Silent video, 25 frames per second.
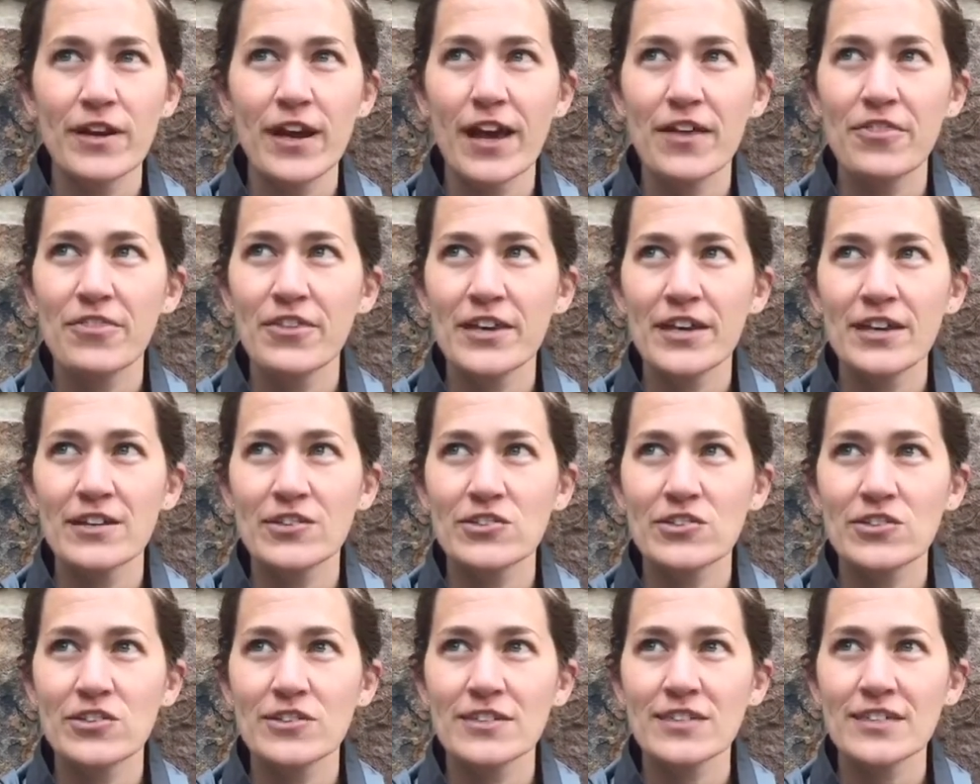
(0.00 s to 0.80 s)
I think
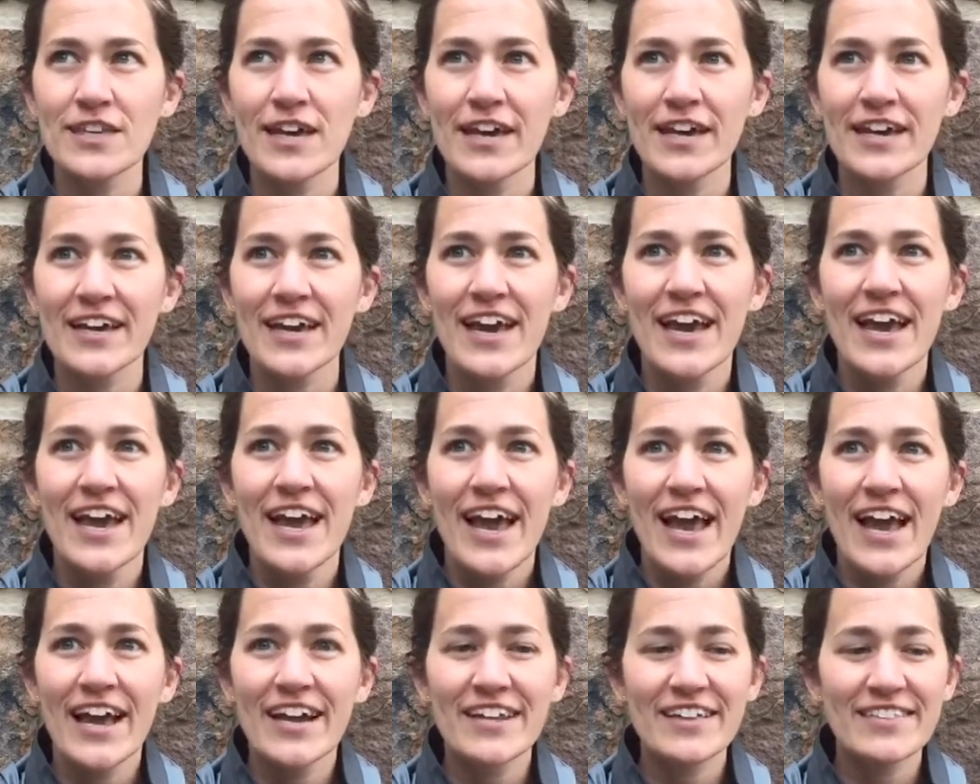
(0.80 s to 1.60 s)
it's just like
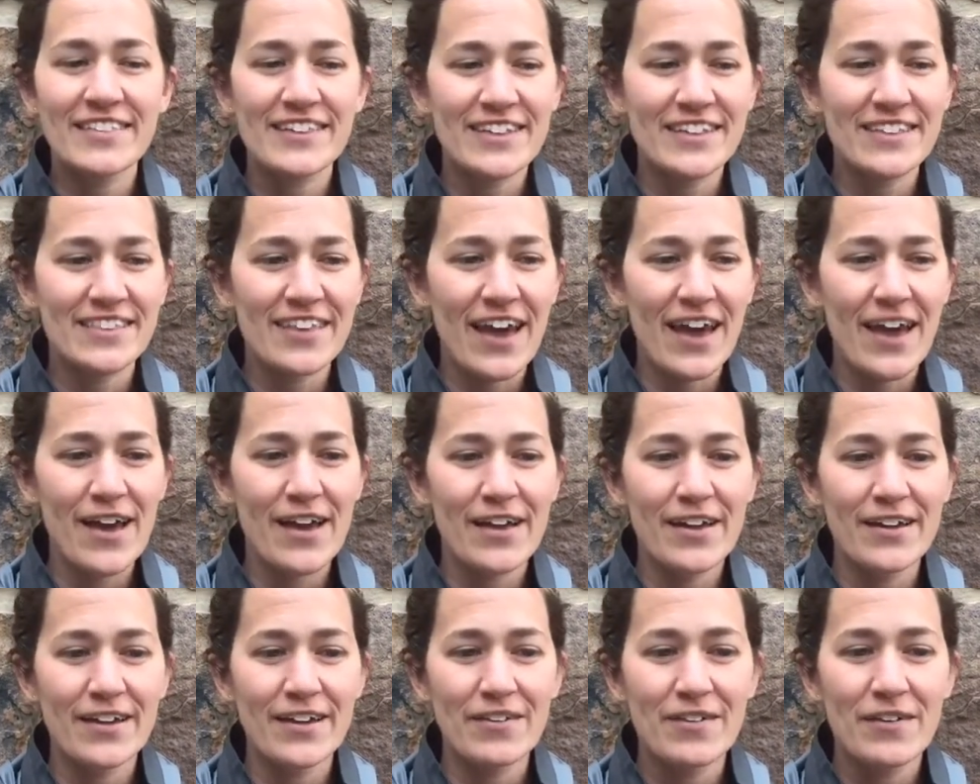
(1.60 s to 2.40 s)
anything
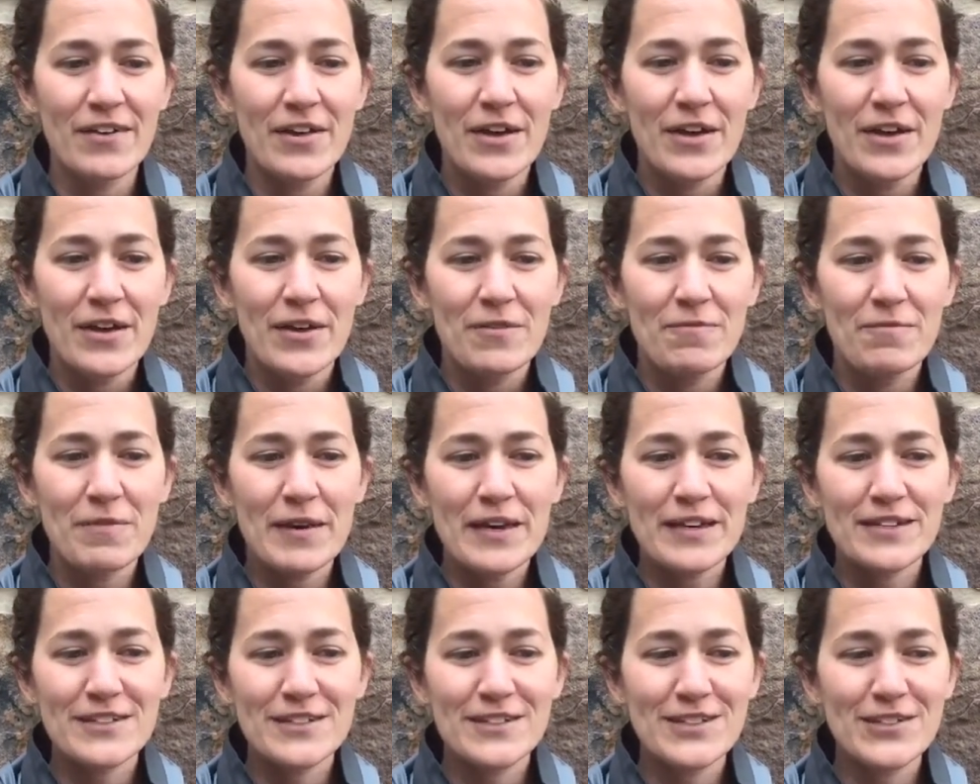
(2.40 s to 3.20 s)
that
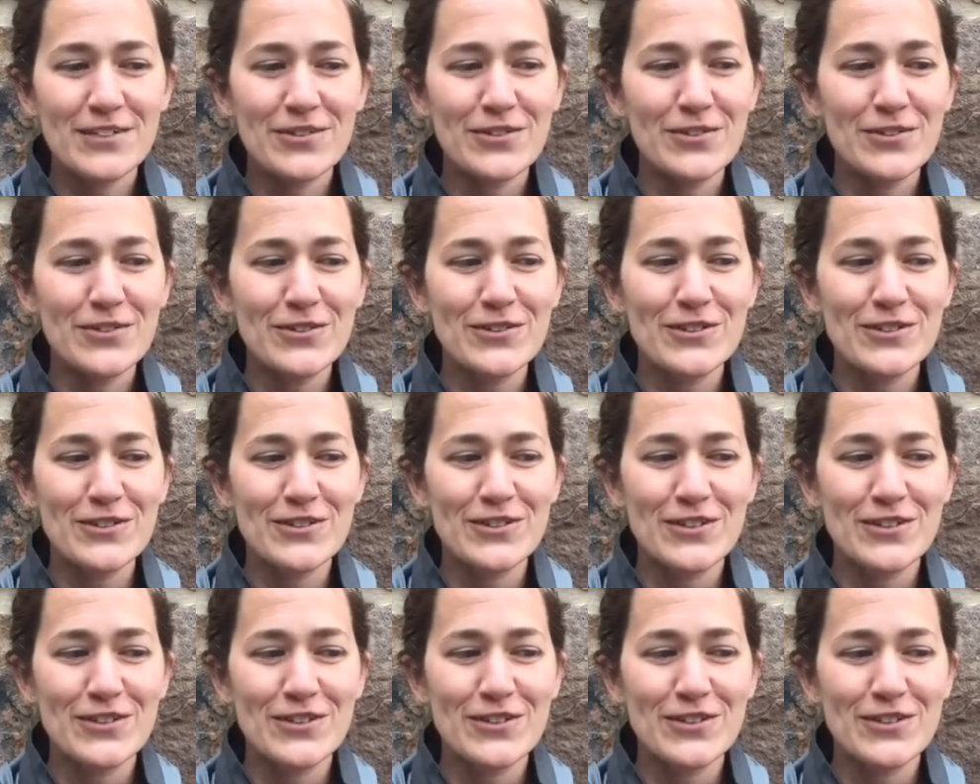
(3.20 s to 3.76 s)
makes you,